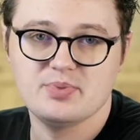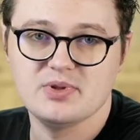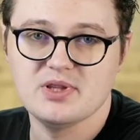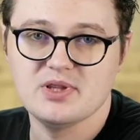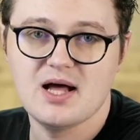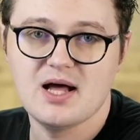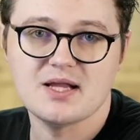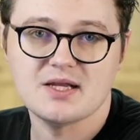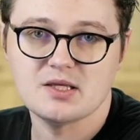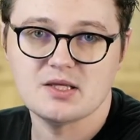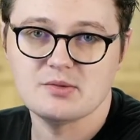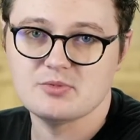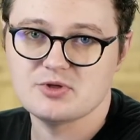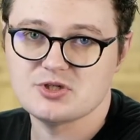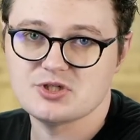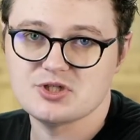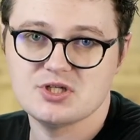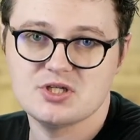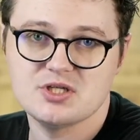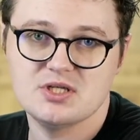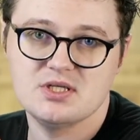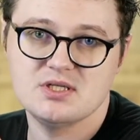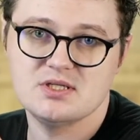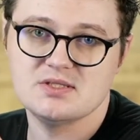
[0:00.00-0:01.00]
plotting
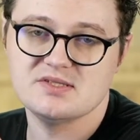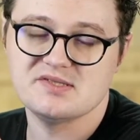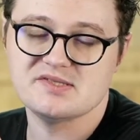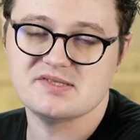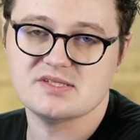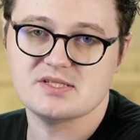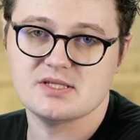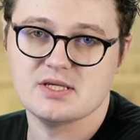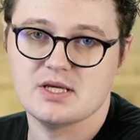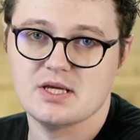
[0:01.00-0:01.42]
machines